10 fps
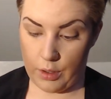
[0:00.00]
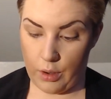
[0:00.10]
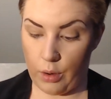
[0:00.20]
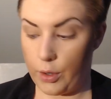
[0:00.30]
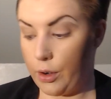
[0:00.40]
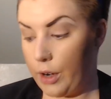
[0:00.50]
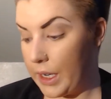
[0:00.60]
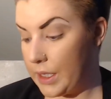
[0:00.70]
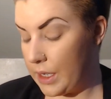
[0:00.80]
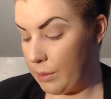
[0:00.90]

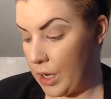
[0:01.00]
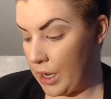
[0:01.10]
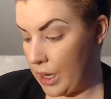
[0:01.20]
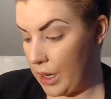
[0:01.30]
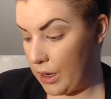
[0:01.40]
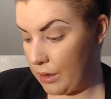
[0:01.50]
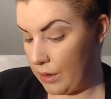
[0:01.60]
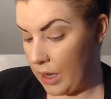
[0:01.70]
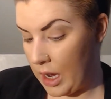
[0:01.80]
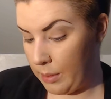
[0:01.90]
overcorrecting my
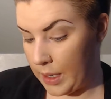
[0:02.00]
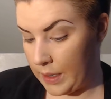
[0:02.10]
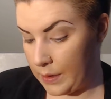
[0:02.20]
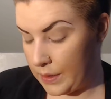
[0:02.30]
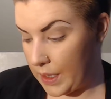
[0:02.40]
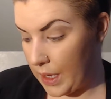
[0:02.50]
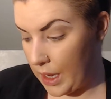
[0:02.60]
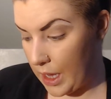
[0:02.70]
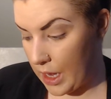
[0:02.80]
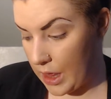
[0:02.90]
eyebrows and that
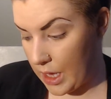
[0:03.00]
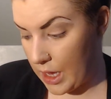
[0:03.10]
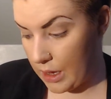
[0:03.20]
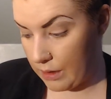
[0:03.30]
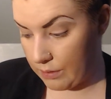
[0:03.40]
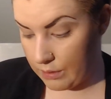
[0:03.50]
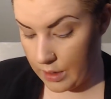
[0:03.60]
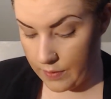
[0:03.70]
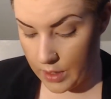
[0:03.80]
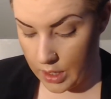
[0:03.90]
kind of thing, I
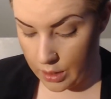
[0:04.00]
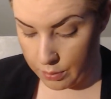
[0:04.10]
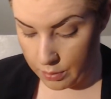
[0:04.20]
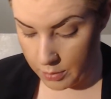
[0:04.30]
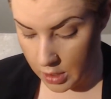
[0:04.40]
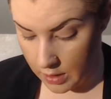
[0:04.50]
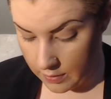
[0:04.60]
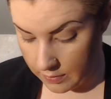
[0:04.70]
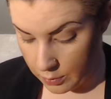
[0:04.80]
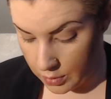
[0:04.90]
feel like threw me
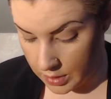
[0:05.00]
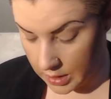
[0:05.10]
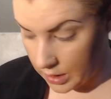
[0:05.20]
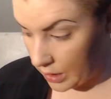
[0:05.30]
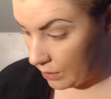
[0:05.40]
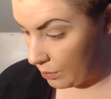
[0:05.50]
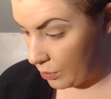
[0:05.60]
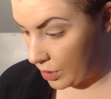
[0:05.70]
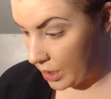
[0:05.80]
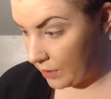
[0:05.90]
off more than I
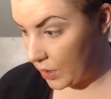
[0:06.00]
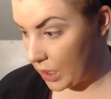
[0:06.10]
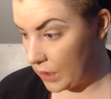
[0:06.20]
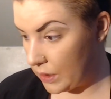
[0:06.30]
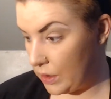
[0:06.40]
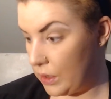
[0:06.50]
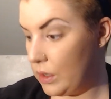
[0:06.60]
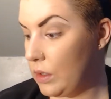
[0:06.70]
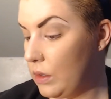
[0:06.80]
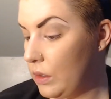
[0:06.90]
realized.
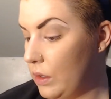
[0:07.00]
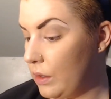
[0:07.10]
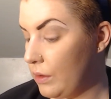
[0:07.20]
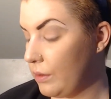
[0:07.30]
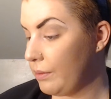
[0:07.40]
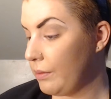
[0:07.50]
So